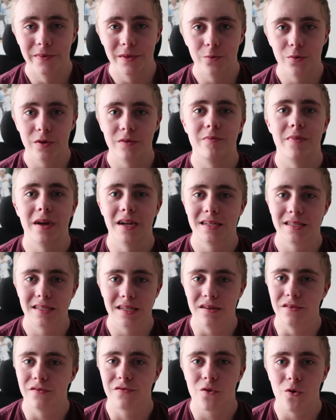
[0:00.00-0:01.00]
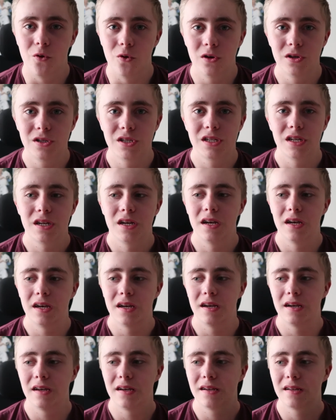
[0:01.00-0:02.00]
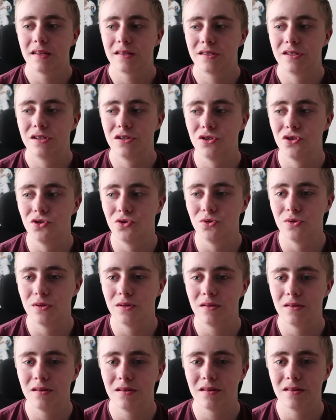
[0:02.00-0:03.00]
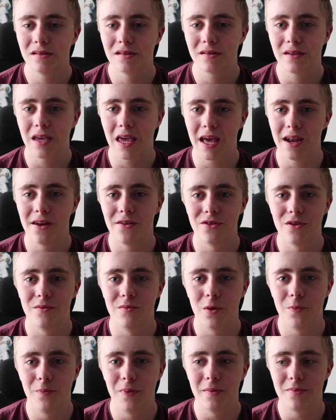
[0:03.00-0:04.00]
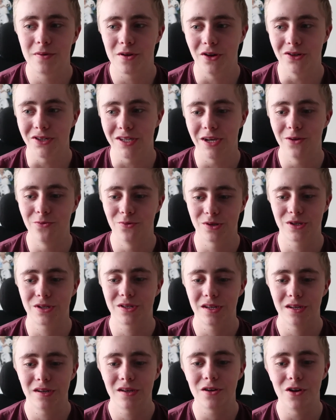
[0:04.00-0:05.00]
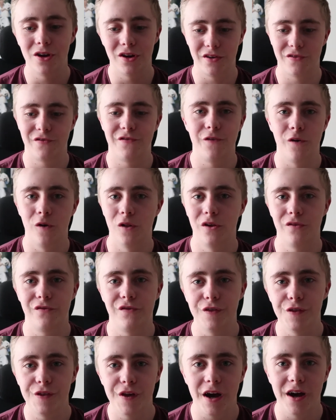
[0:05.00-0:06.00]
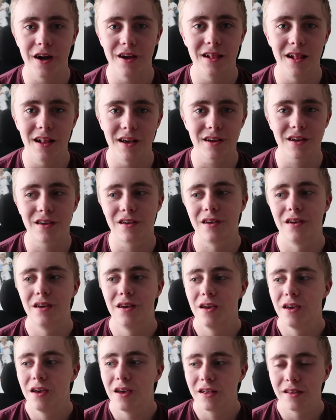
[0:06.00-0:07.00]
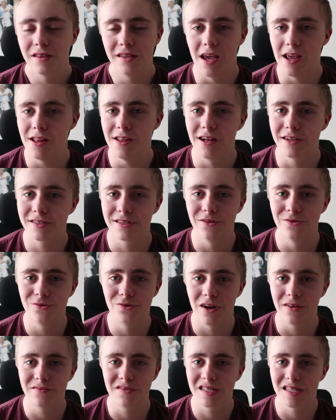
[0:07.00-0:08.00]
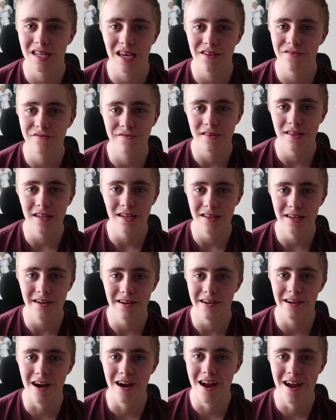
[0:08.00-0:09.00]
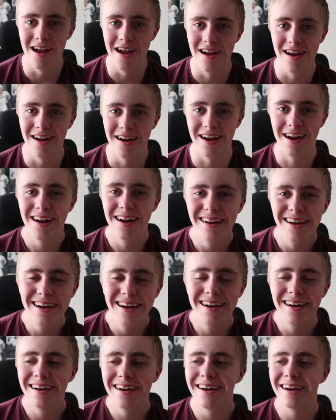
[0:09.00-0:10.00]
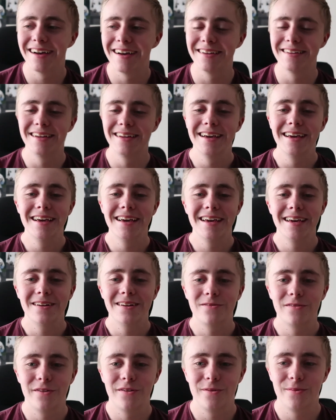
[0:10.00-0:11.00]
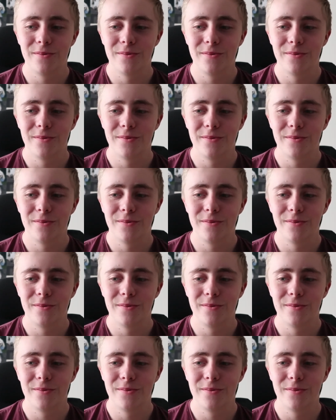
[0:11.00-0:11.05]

with medicine, of course, to get on a moped because he was gonna fall off and die. Like, they doesn't drive safety there. And we